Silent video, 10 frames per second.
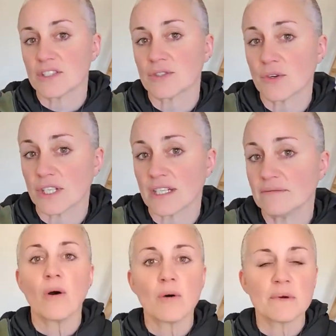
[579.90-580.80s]
or
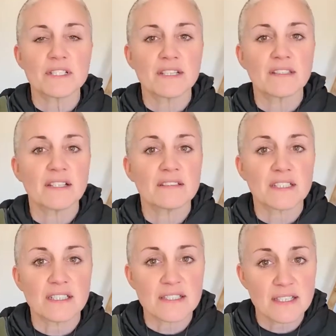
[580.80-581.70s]
if your
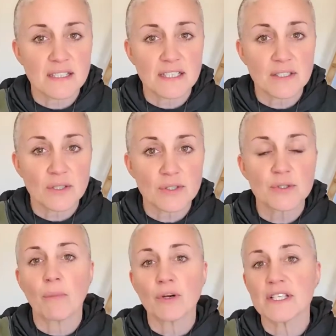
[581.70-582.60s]
triglycerides are
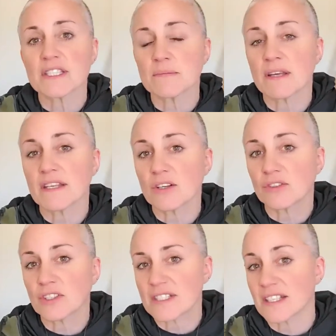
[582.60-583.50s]
above 300
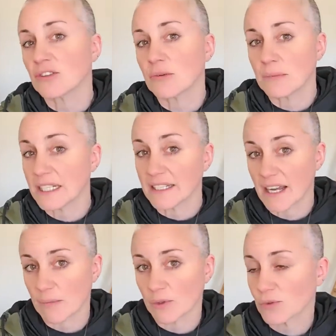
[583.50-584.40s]
milligrams,
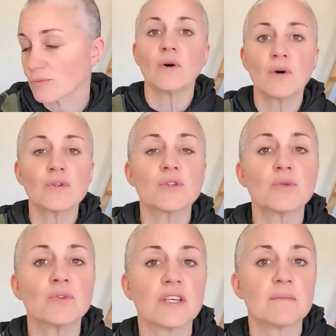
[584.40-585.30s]
or if you
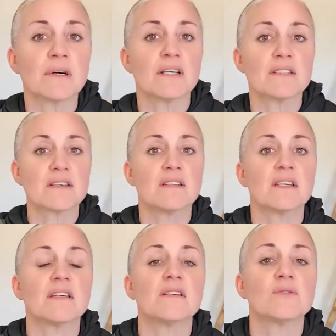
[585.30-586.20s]
suffer from
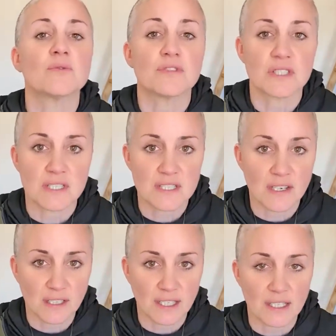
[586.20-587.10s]
kidney failure.
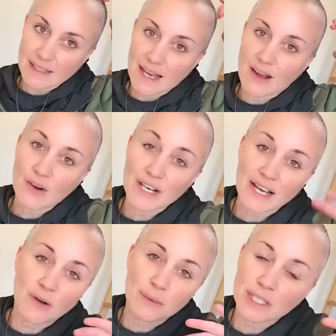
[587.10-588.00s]

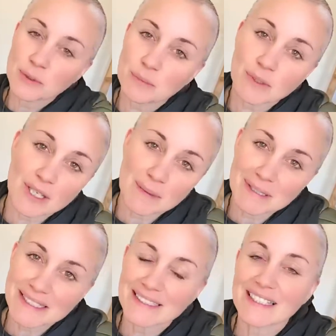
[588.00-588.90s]
Now, putting
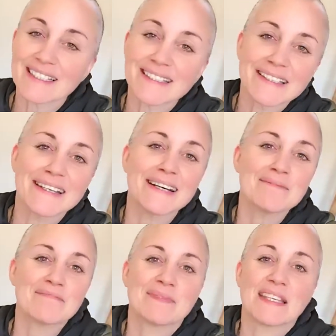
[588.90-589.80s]
aside the technical part
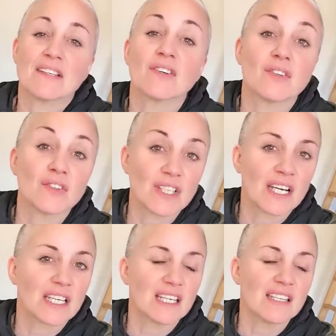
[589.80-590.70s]
of it, I want to tell
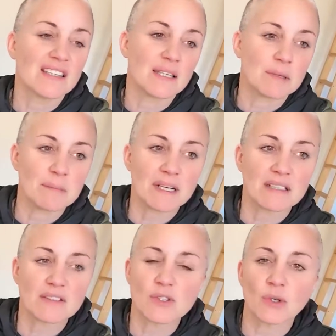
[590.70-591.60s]
you that for my part,
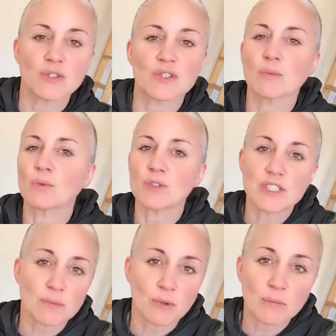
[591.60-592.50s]
I did it for many
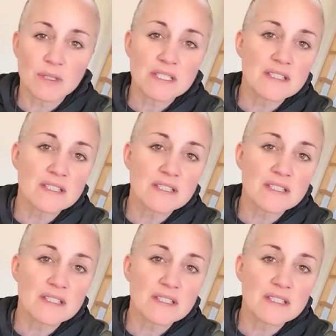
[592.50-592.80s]
months.